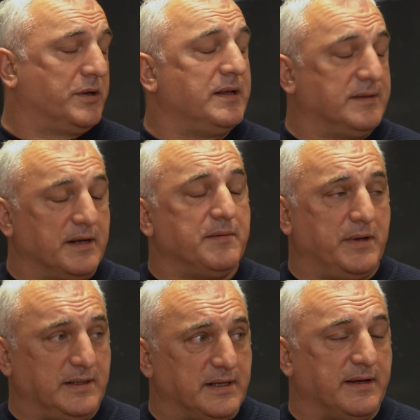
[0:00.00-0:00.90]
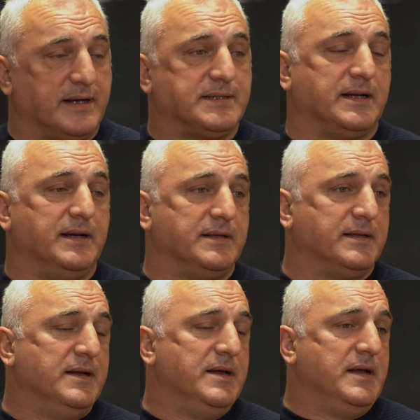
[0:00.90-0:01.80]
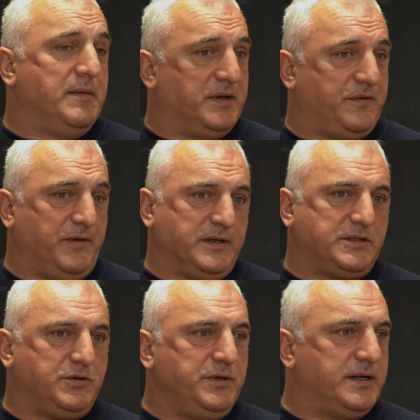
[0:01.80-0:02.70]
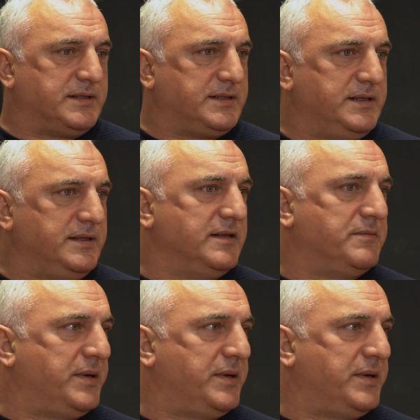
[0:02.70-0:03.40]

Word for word: Portland mm-hmm. Trailblazers, yes, and but first two years he didn't